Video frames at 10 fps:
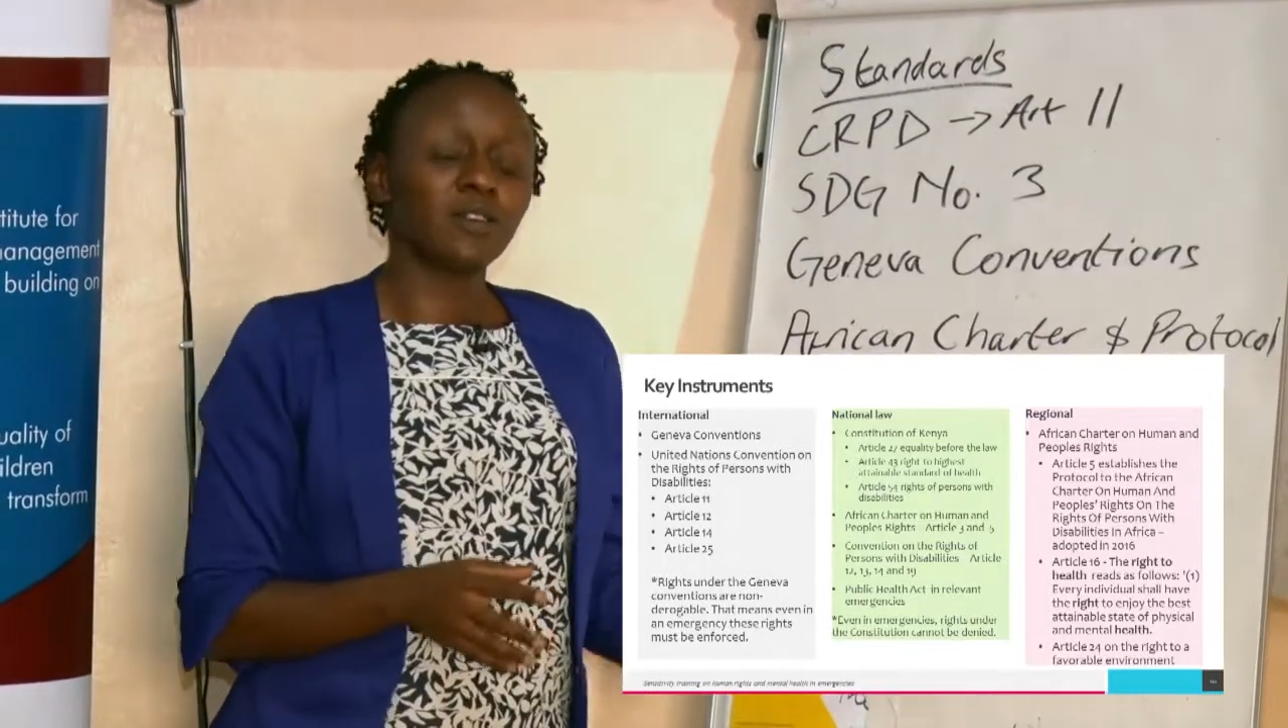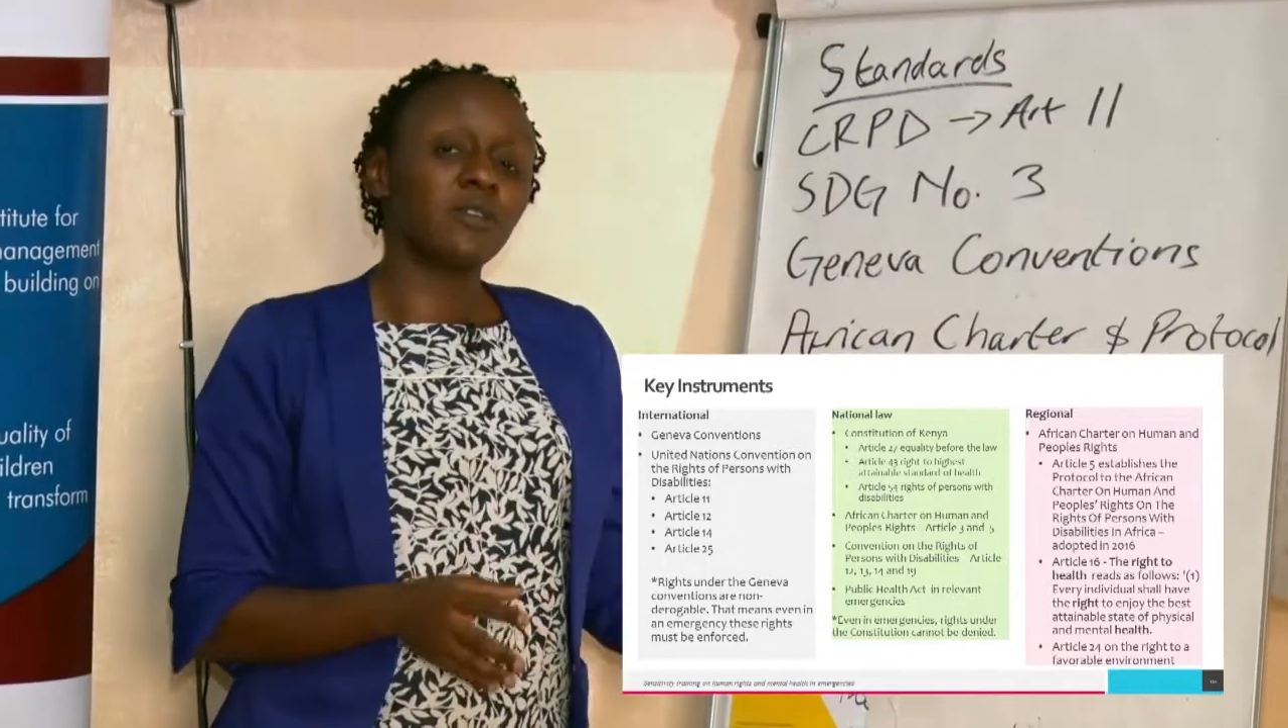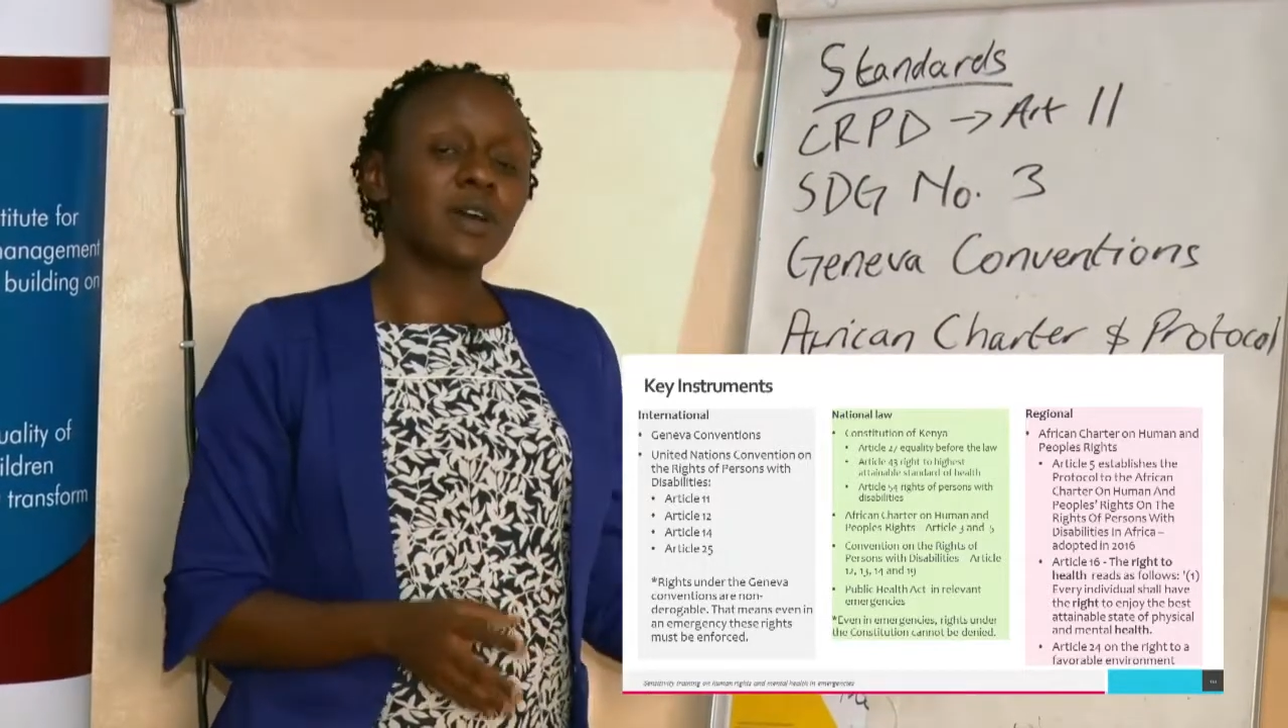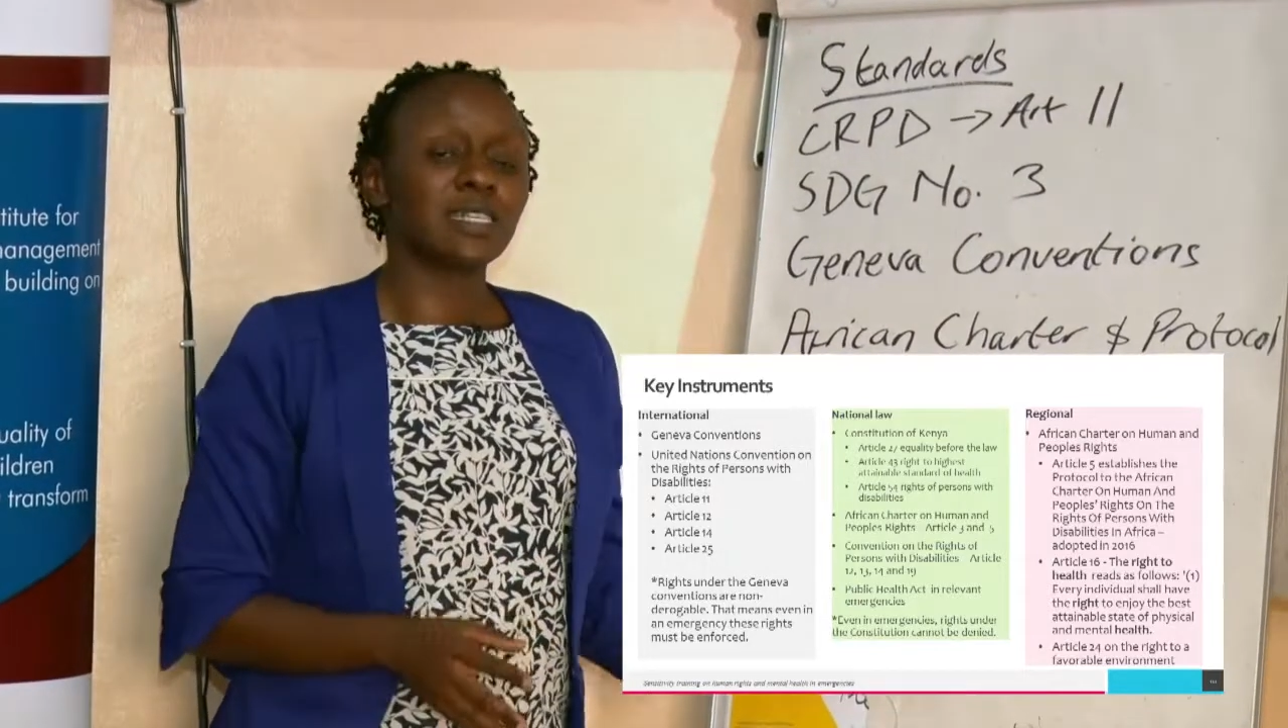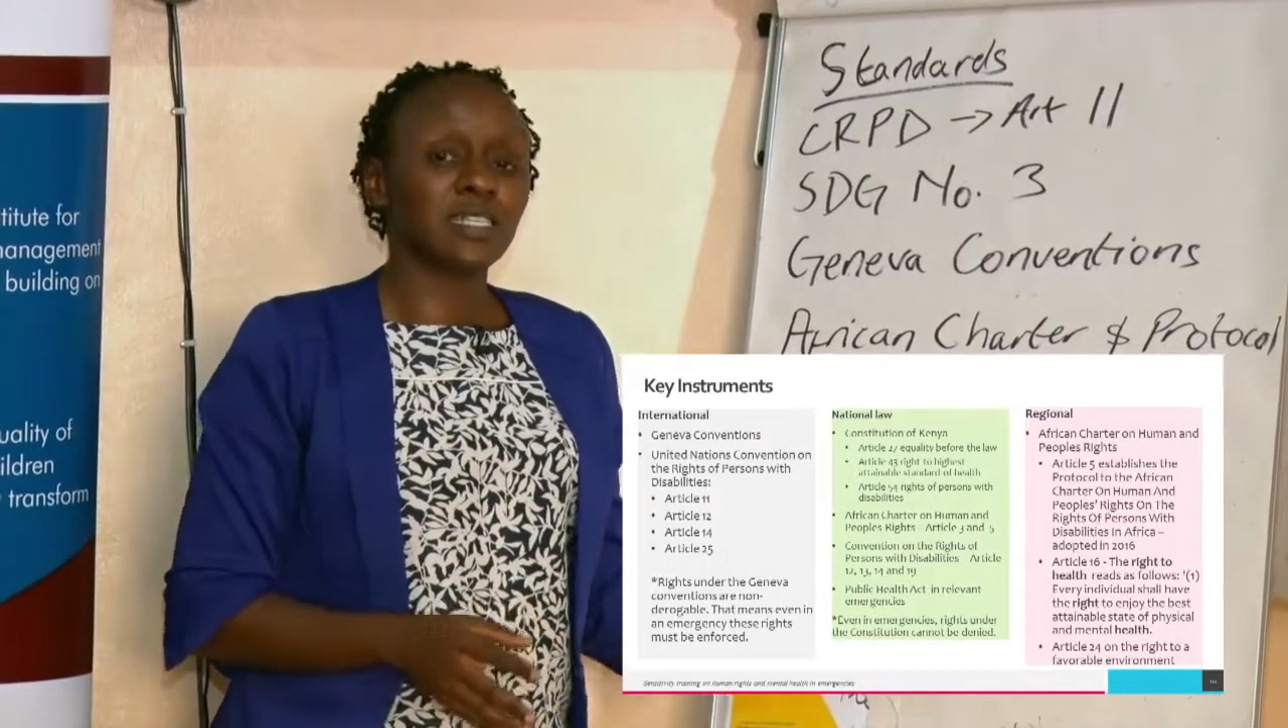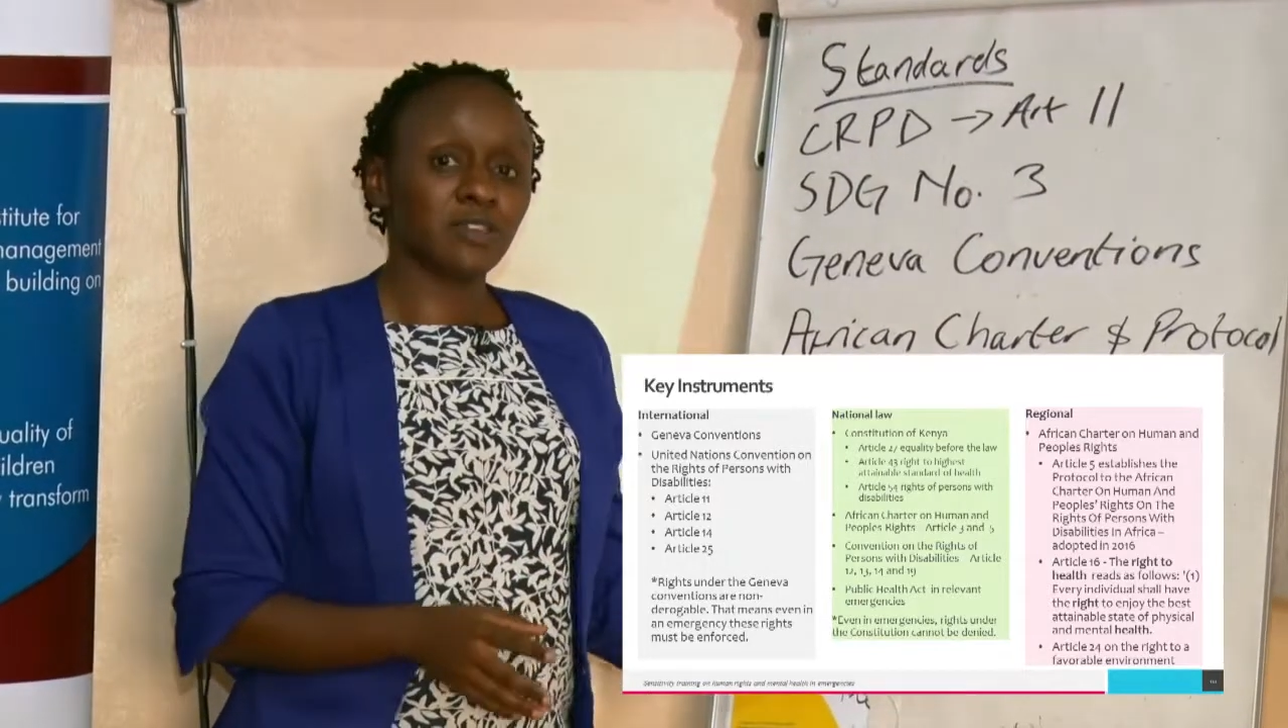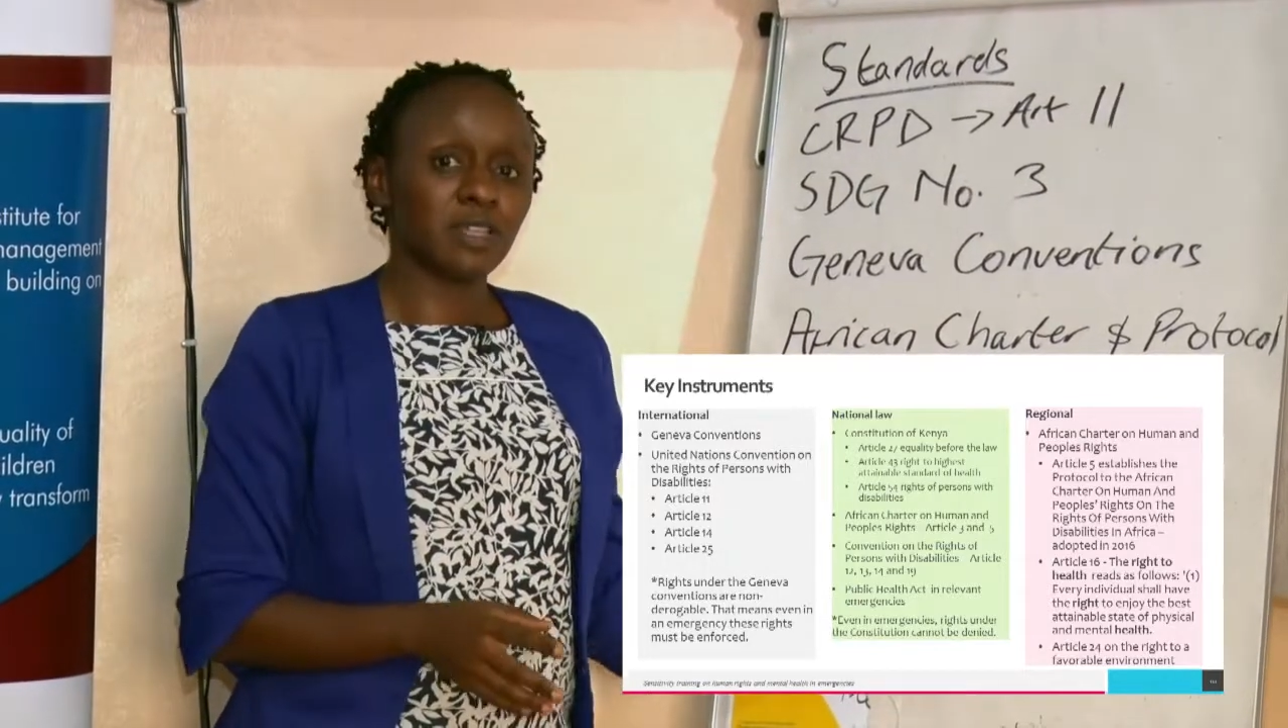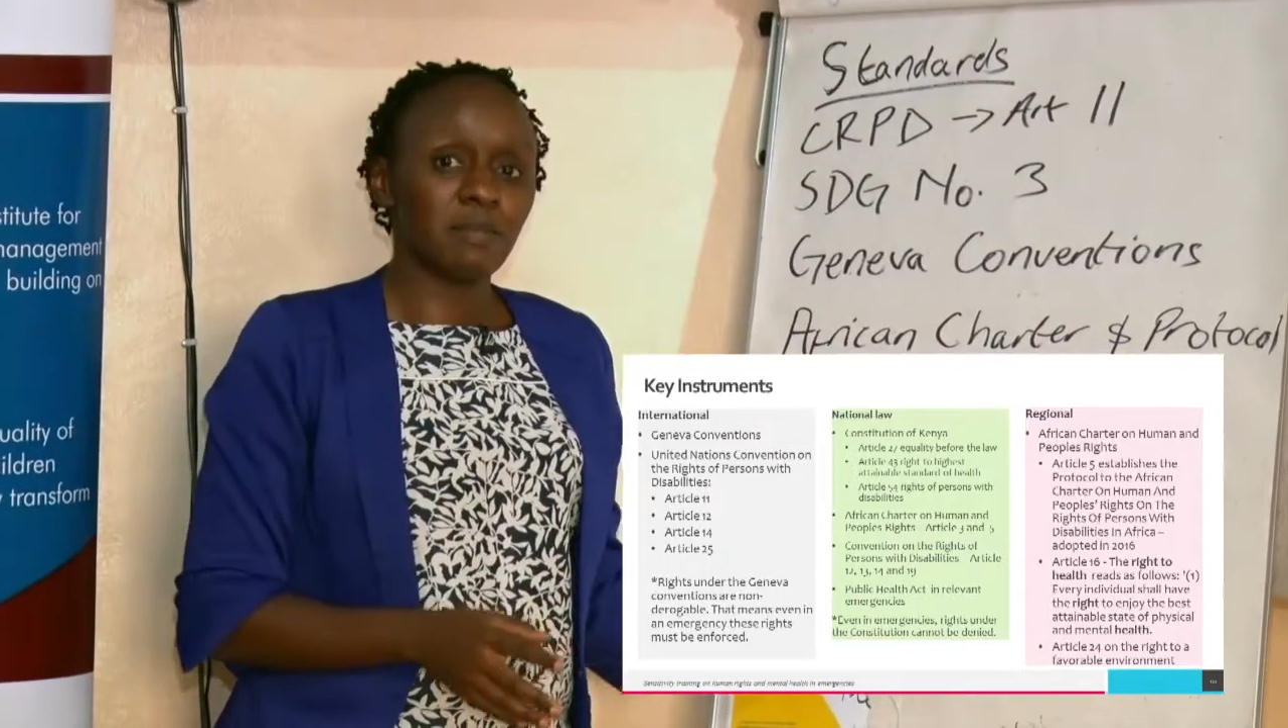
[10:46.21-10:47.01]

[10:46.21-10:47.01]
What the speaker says: focus is on